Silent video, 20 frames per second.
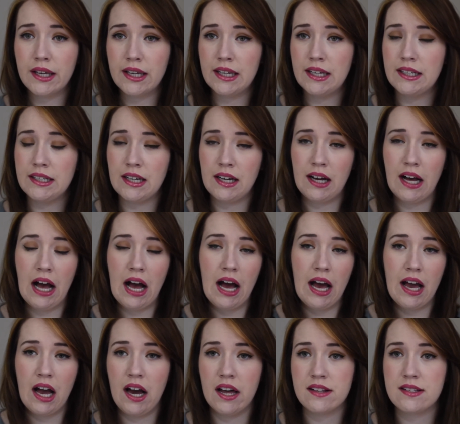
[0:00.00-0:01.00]
and
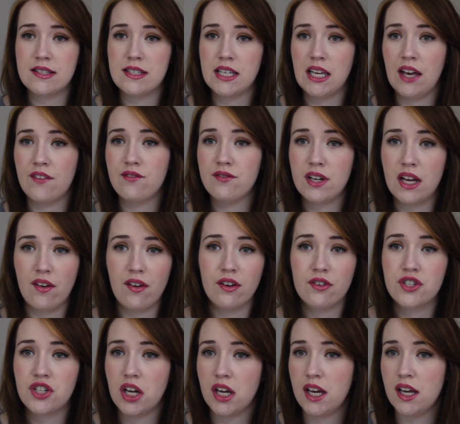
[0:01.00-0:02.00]
I honestly have never
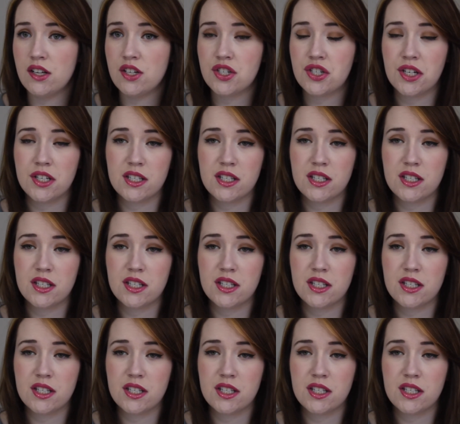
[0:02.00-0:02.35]
changed.